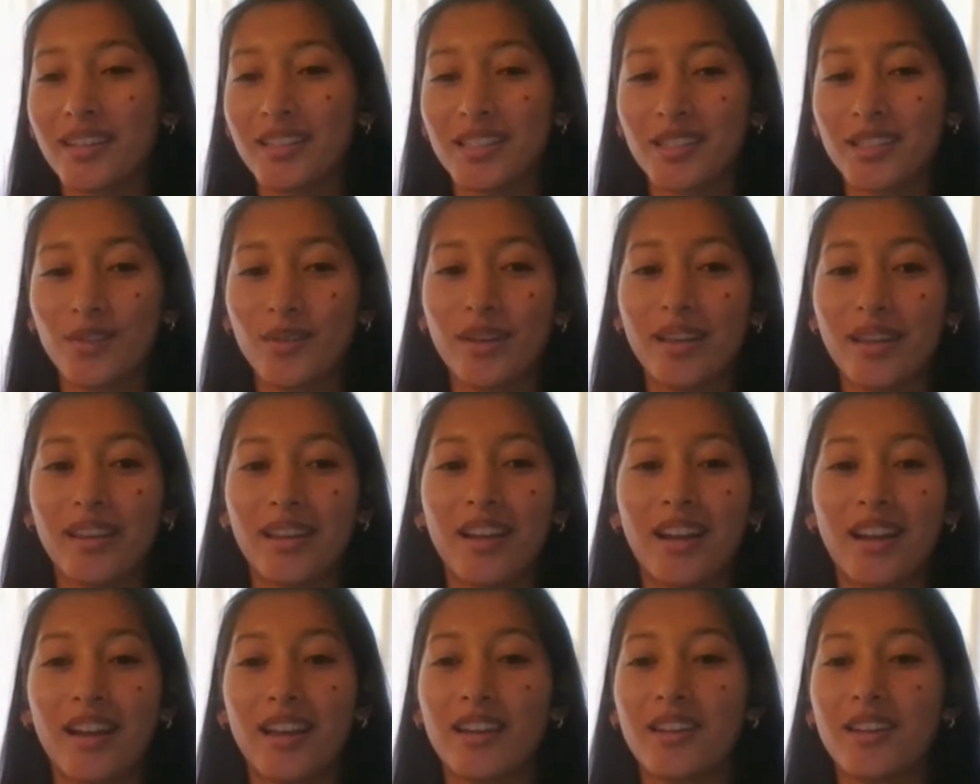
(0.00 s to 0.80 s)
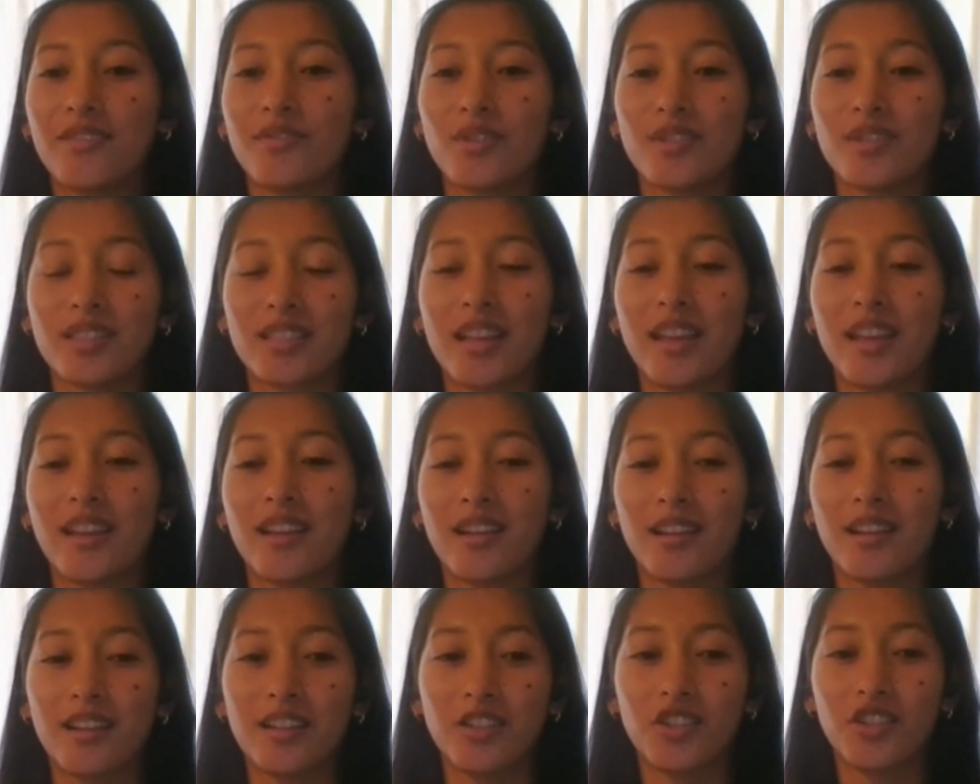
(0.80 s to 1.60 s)
So it kind of was like
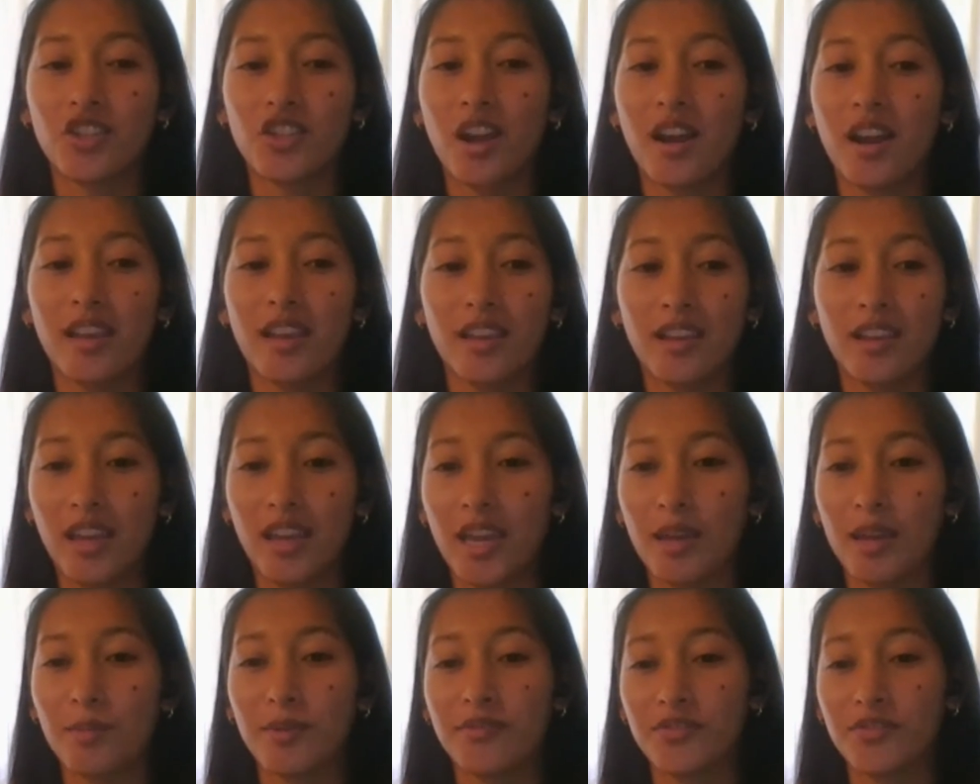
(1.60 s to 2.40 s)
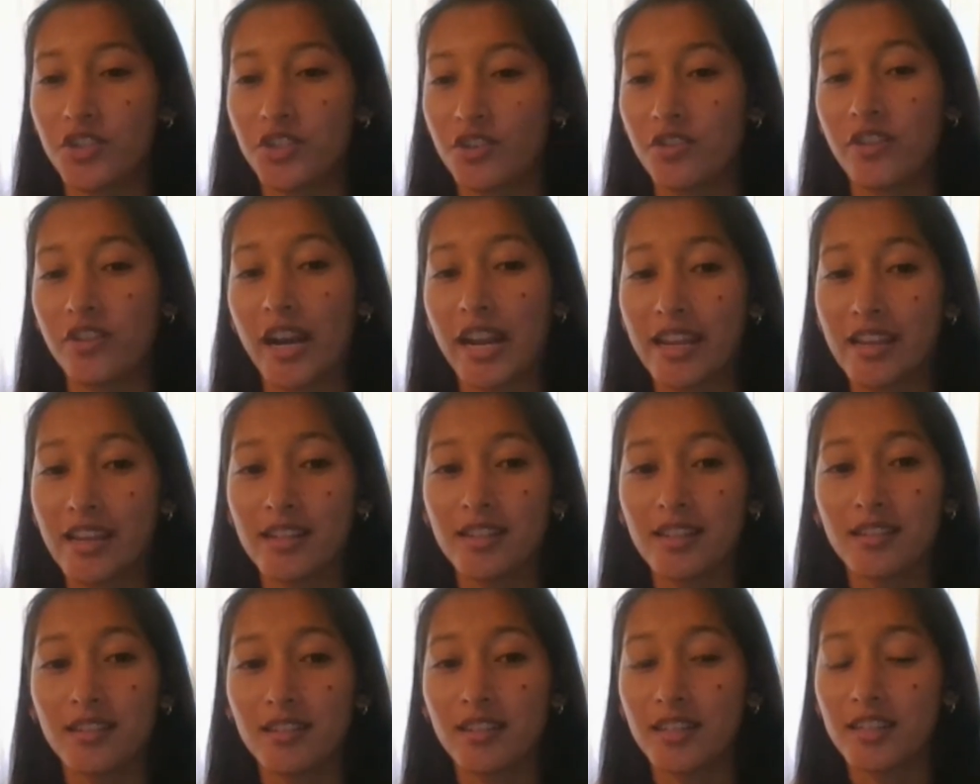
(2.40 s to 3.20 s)
a giant game of
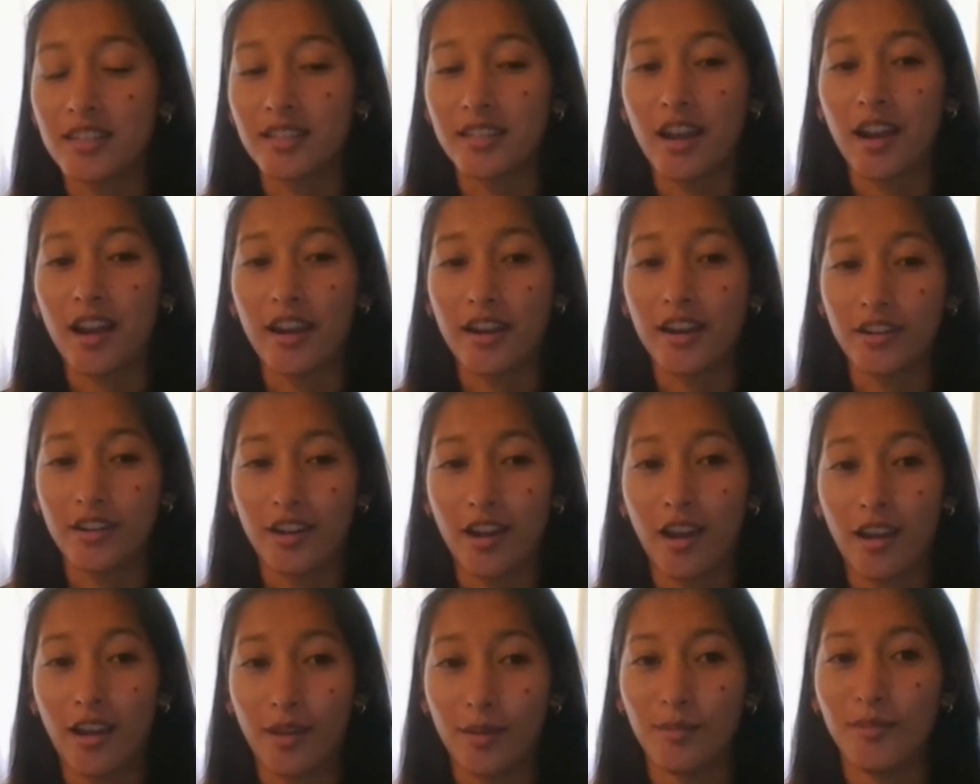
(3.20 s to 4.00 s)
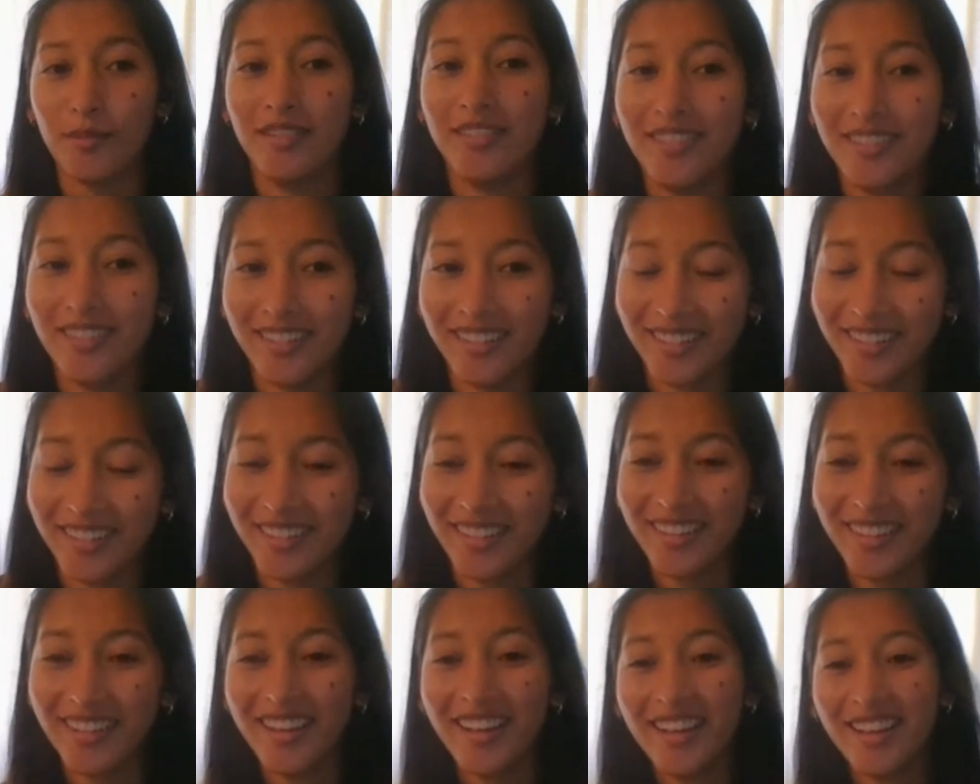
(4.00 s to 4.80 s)
charades the entire time.
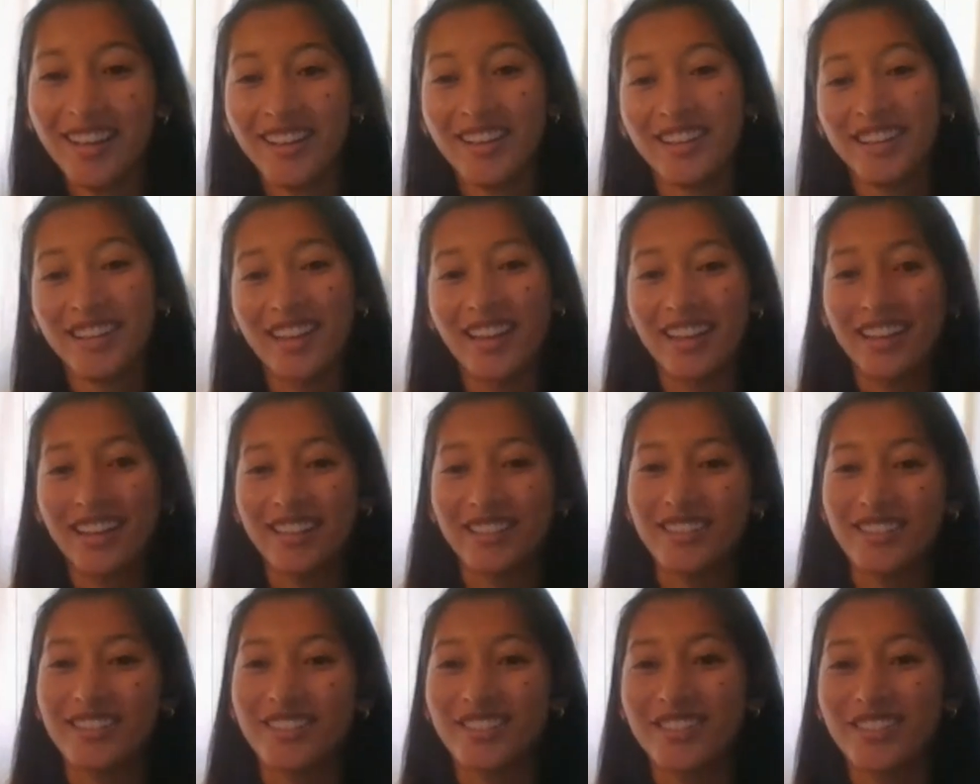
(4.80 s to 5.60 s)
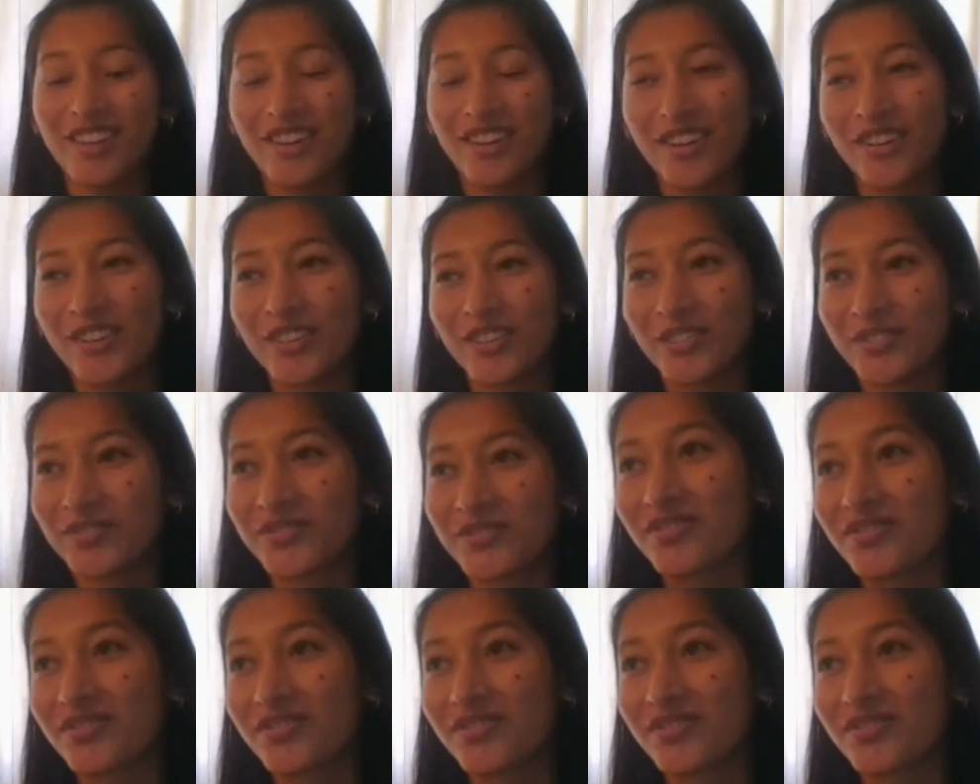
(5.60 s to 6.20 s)
And so